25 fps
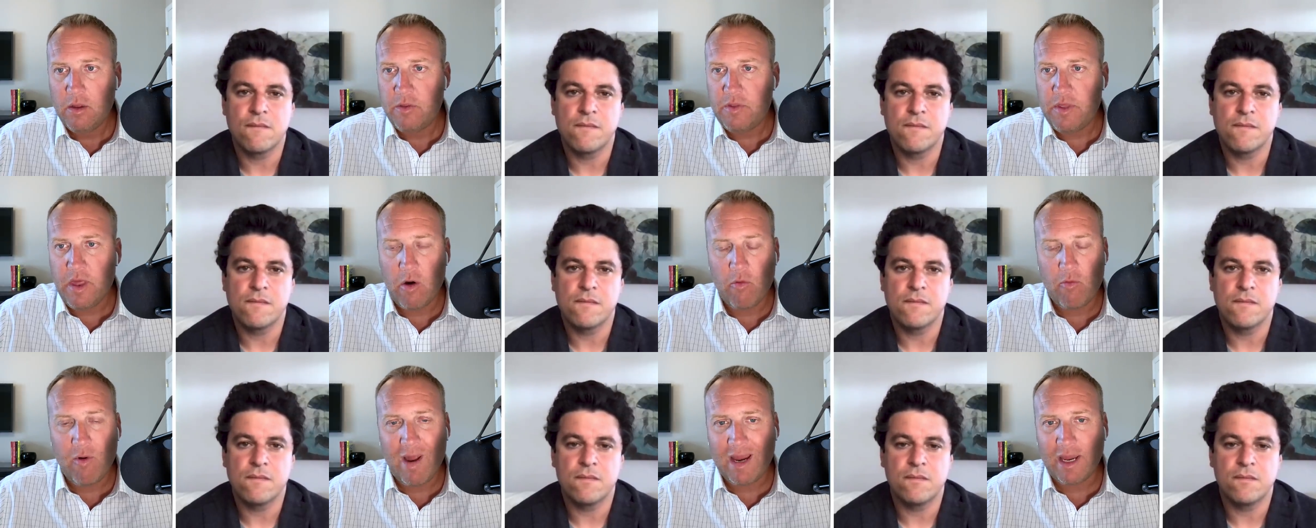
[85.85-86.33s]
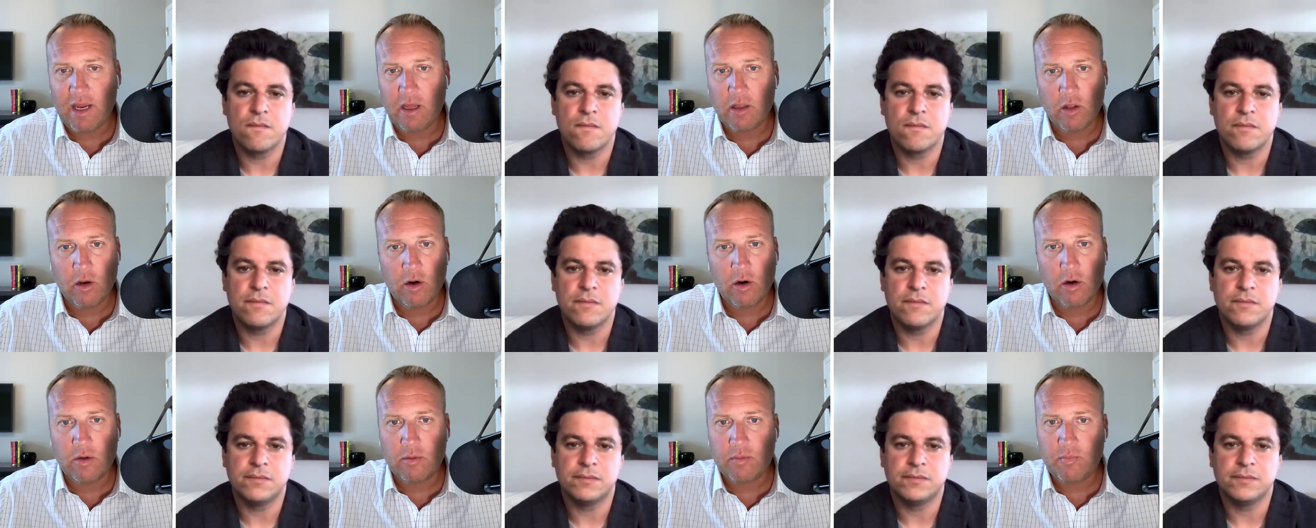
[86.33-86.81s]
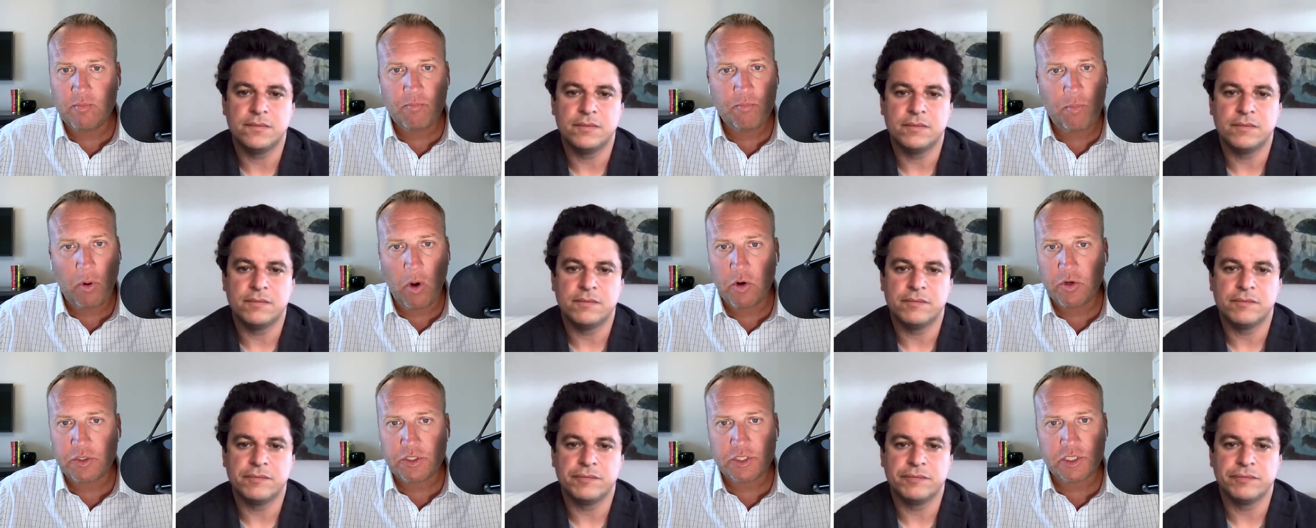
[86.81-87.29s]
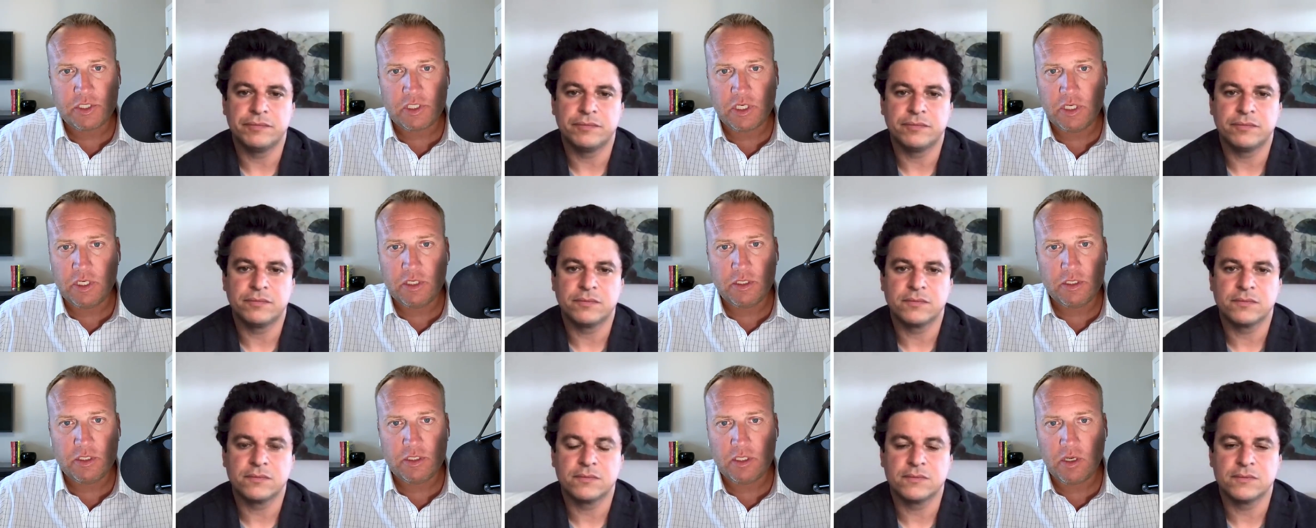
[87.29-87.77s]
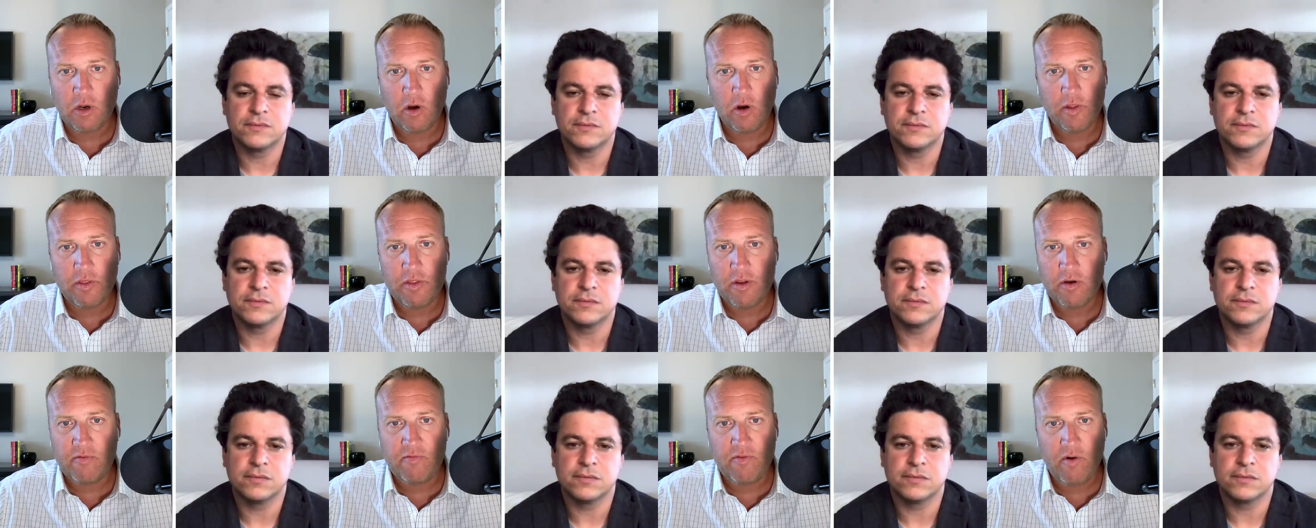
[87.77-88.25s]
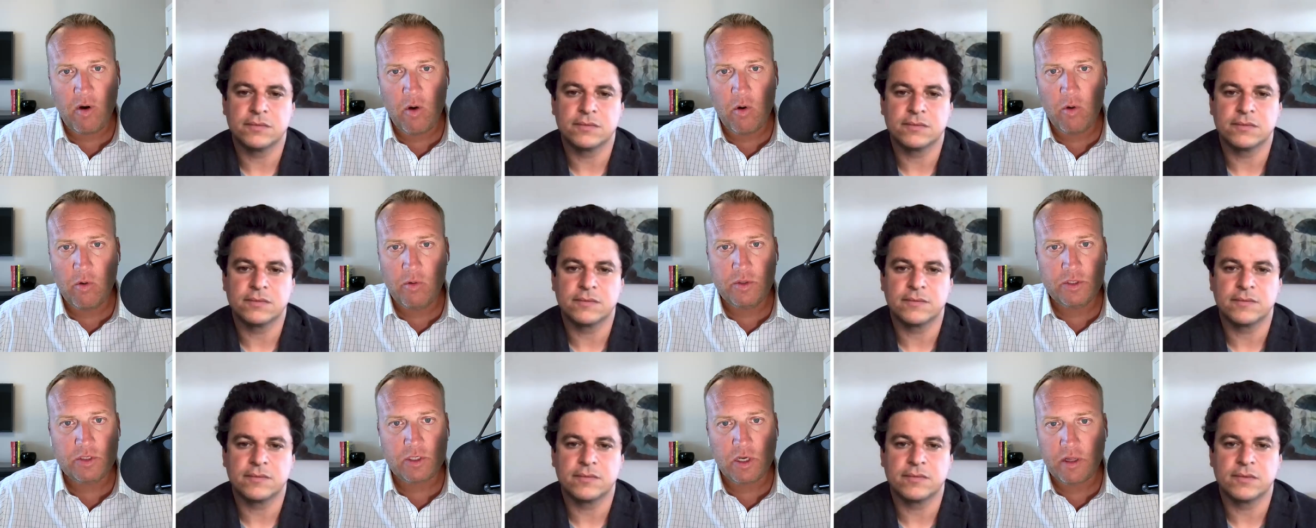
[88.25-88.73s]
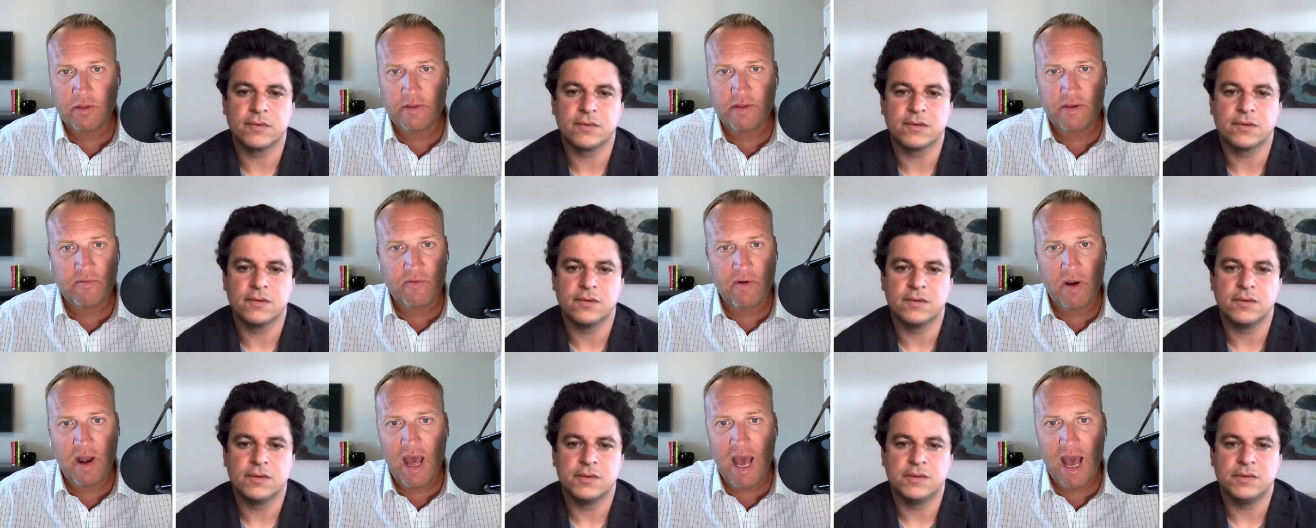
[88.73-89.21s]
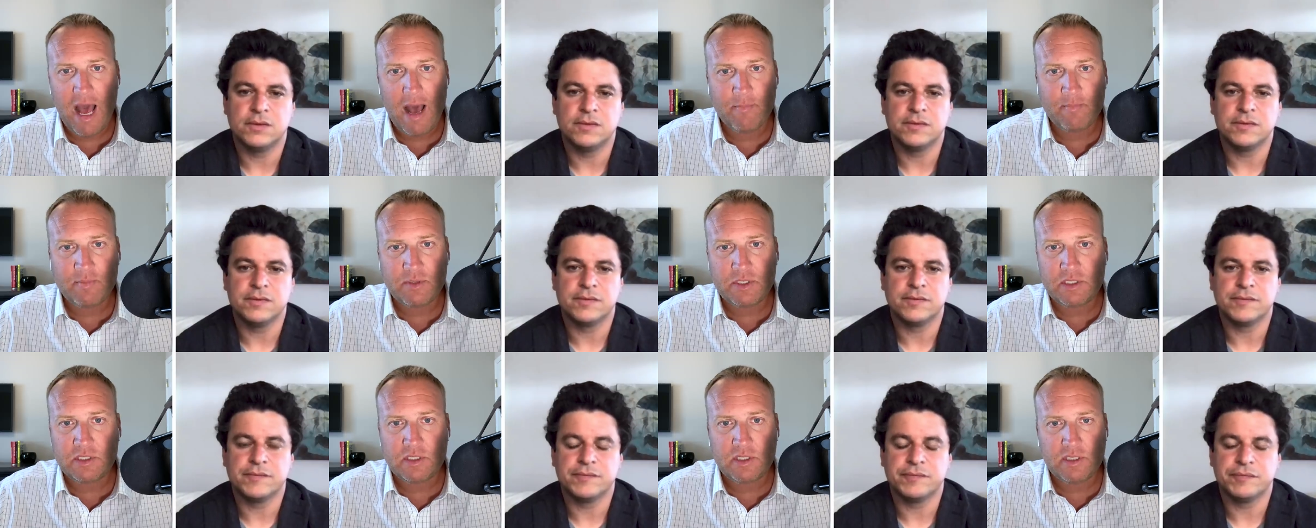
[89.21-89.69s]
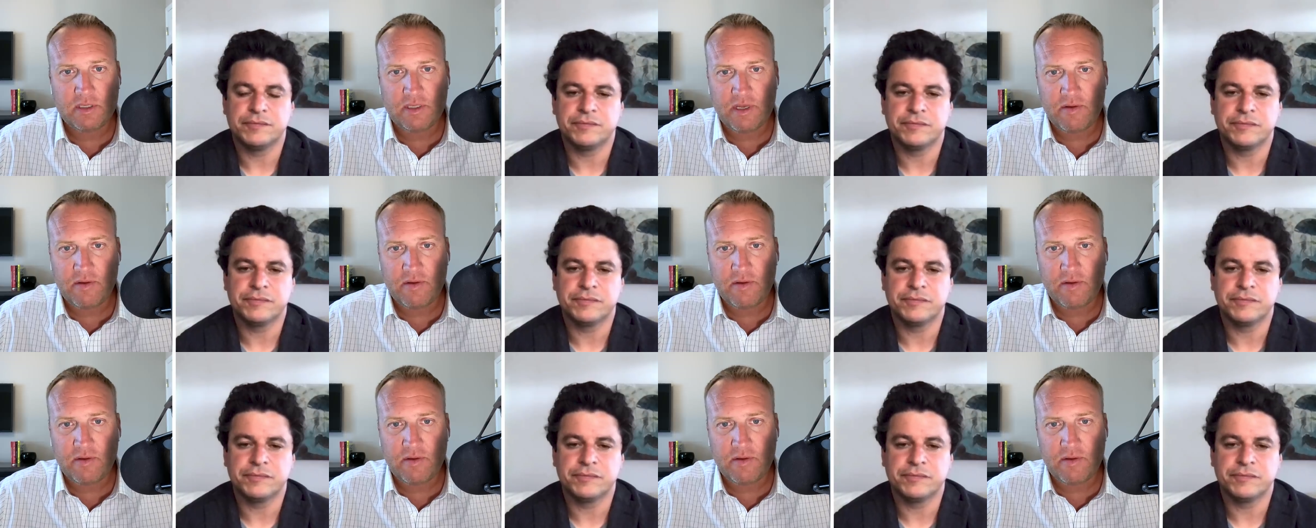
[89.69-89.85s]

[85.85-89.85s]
Speaker 1: their regular purchases on their phones, on different apps,